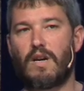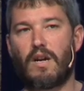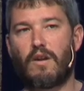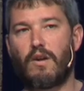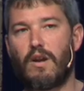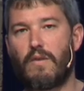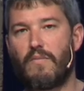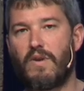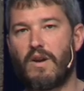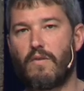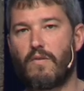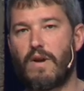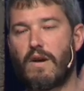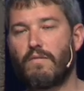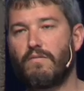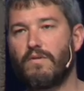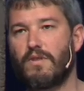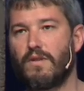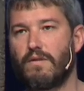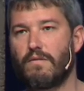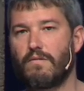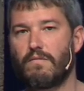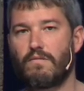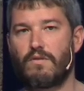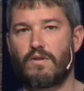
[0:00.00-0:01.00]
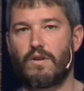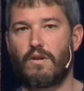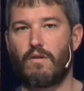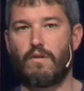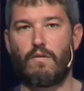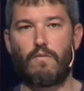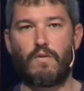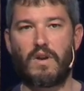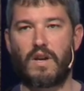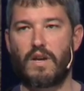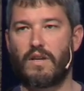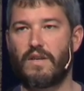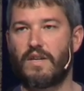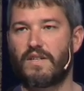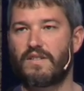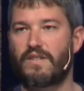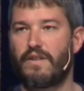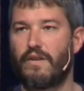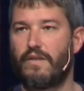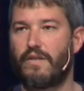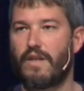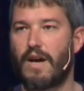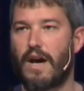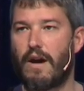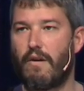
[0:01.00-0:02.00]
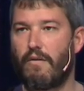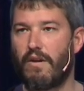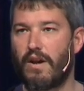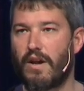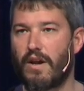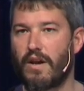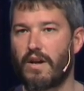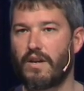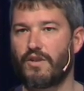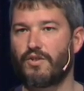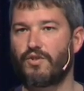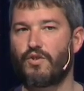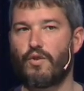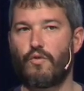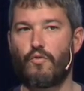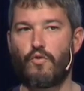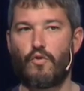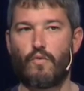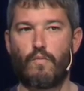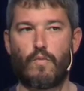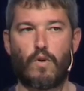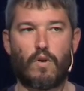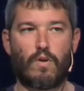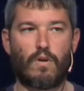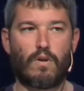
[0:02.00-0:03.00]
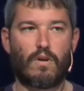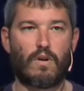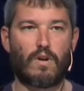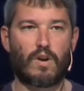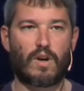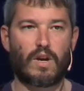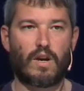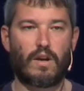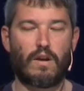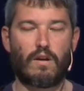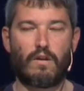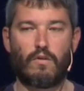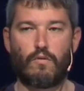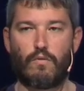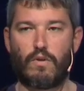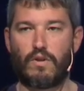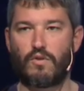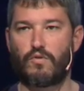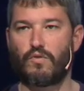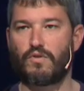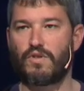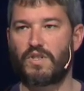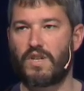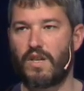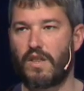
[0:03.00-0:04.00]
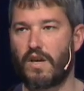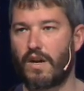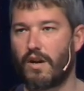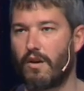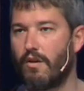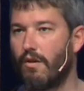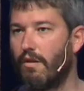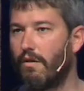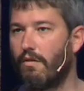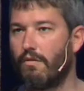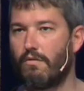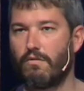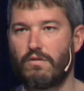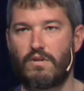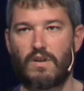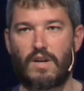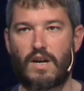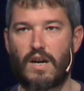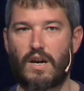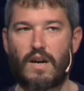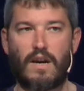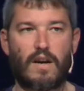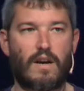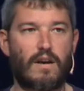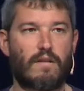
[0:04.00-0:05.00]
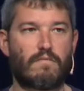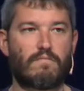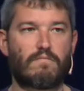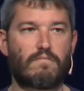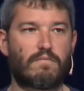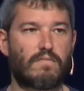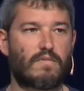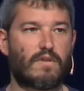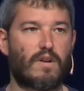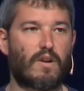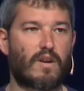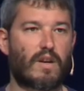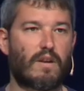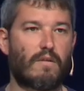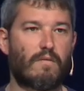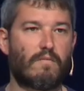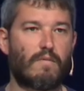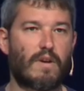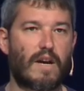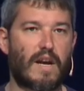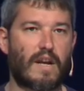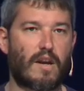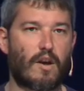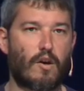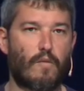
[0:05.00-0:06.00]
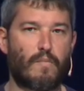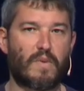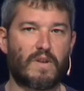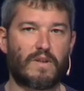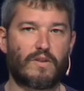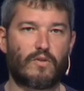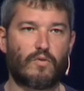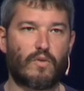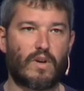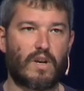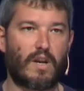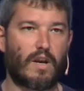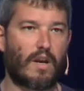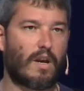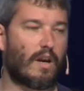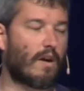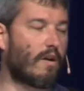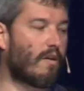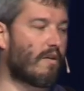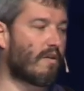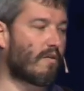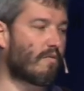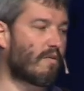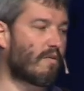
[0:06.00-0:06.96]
going to be around. So we can just sit down and I can show you more. OK? If you want to see the code. OK, I'm open to any other